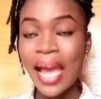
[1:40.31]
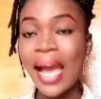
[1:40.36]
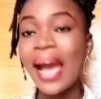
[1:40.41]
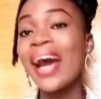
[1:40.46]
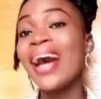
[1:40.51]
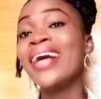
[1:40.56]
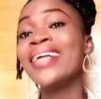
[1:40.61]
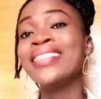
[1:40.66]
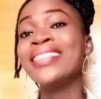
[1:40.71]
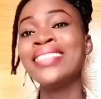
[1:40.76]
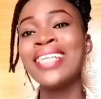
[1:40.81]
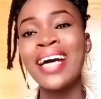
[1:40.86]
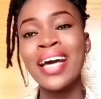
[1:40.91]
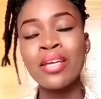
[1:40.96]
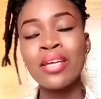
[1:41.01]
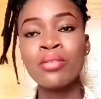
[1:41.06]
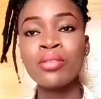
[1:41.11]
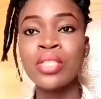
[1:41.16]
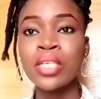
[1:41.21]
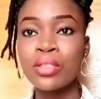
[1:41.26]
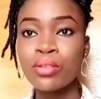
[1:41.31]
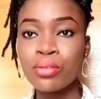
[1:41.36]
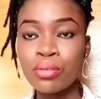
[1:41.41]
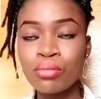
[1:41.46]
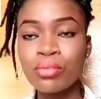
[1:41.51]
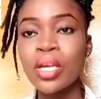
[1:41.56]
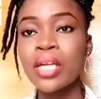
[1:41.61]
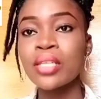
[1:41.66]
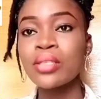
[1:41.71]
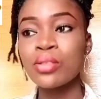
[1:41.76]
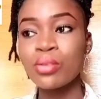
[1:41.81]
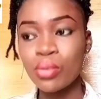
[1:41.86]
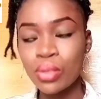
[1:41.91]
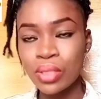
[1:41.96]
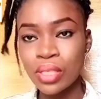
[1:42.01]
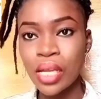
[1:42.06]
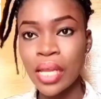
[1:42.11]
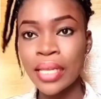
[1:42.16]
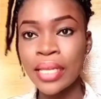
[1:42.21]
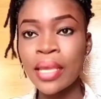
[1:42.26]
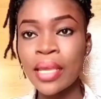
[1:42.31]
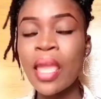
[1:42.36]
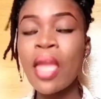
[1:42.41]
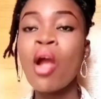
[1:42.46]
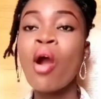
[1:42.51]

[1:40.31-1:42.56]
and I understood that totally.